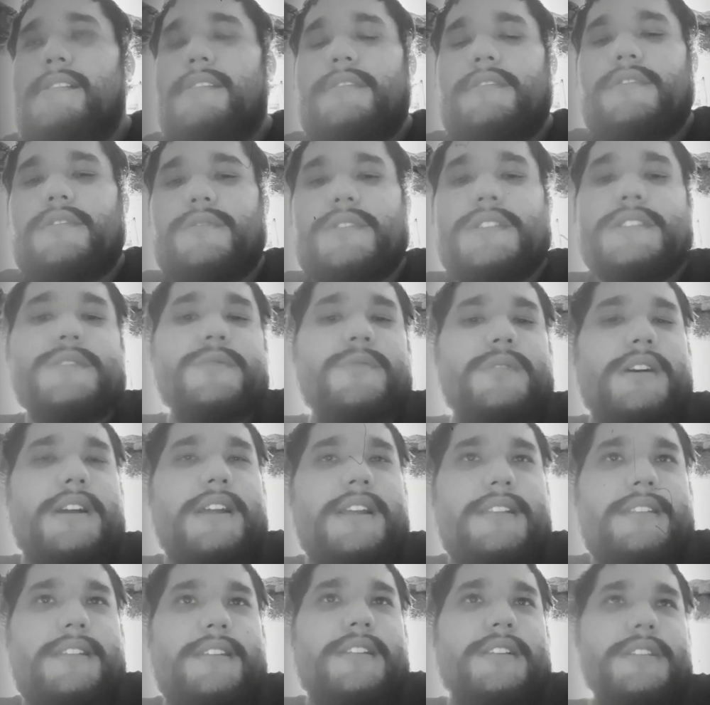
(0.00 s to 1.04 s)
The reason why
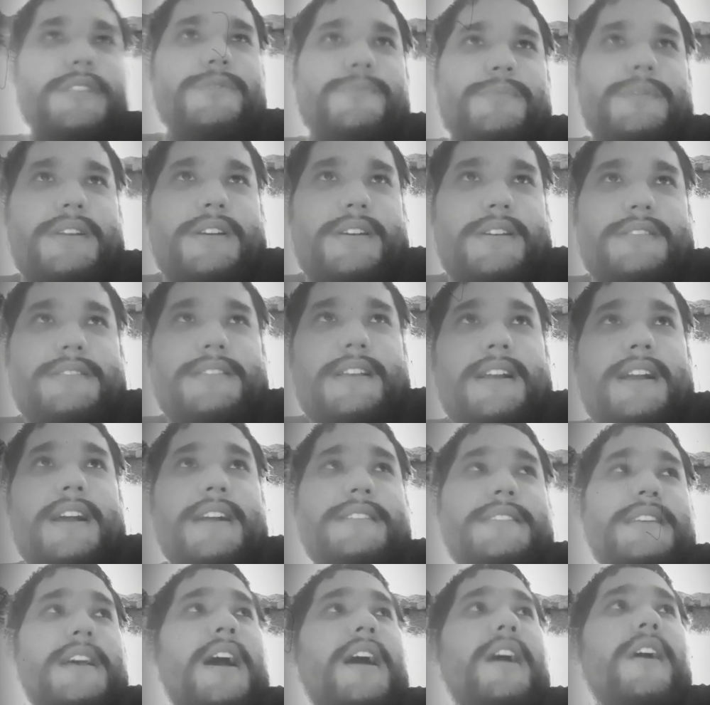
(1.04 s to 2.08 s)
I did it is because I
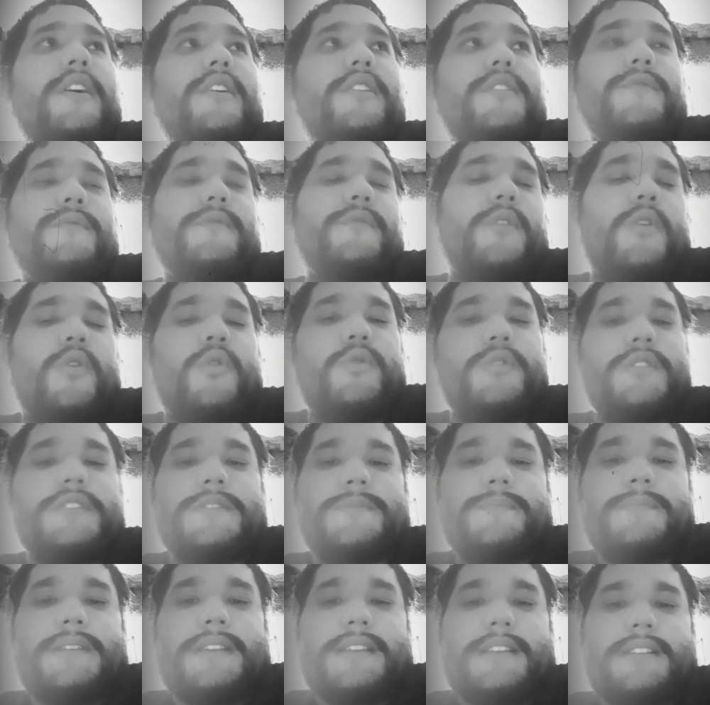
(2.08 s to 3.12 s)
got tired of always
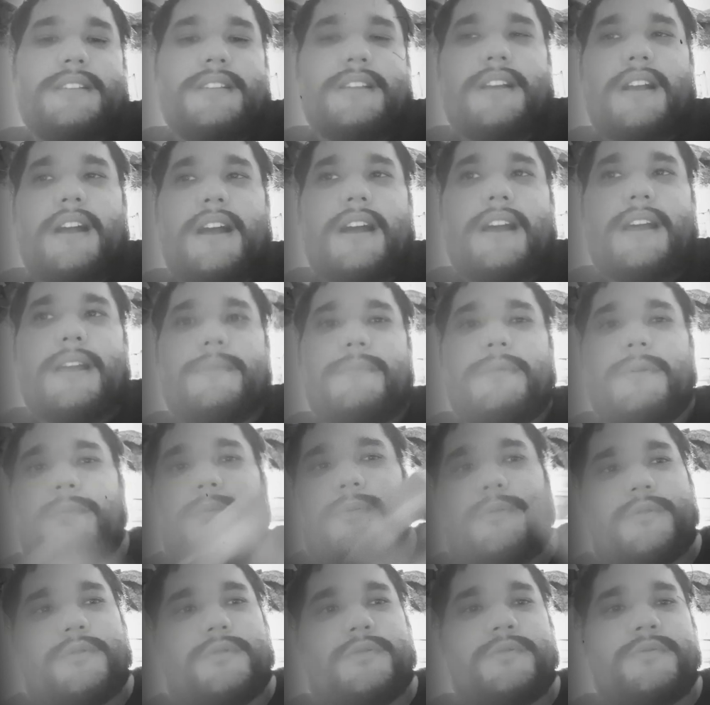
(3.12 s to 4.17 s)
being the guy
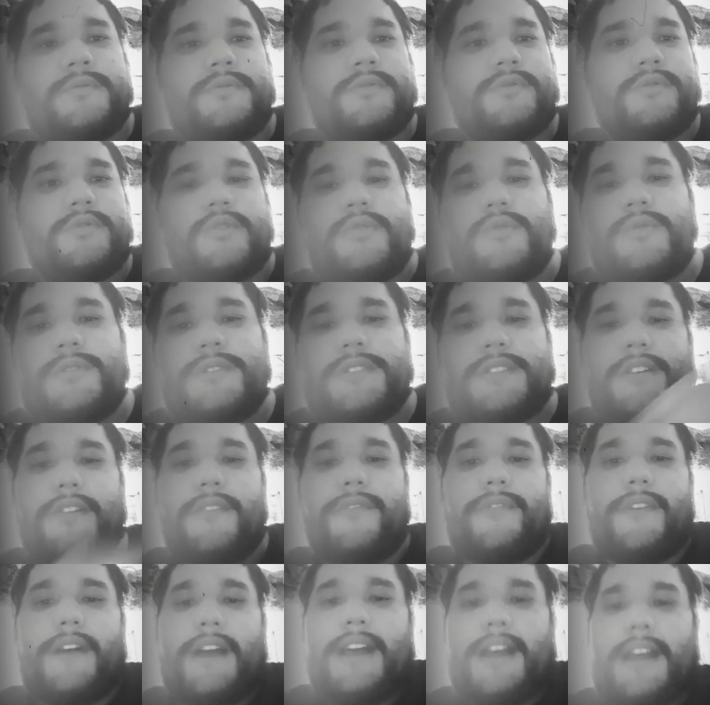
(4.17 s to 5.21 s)
people threw
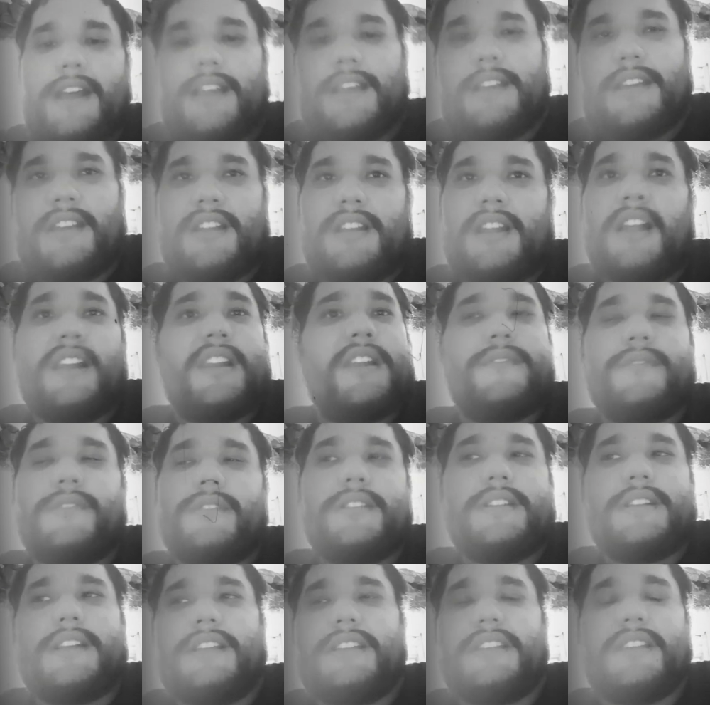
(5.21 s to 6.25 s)
stuff at and I never
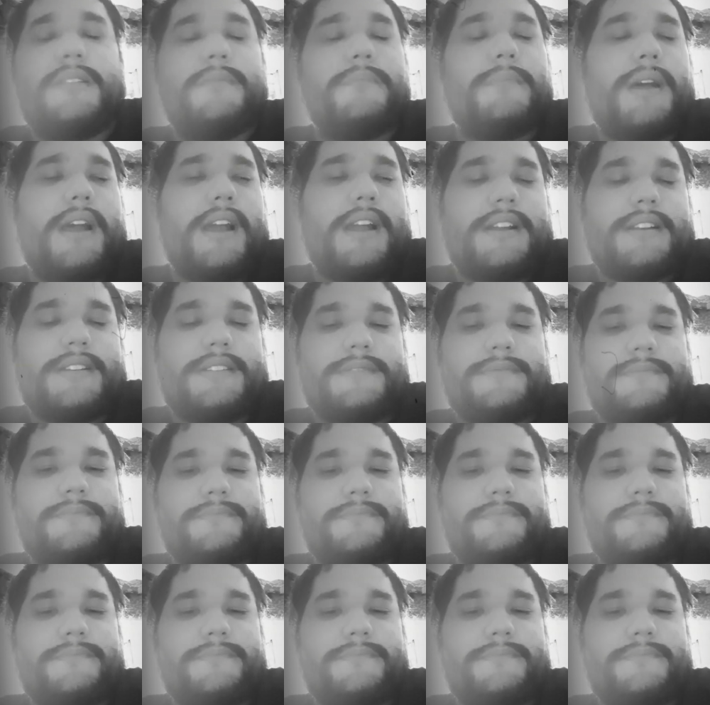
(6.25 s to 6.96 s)
did anything back.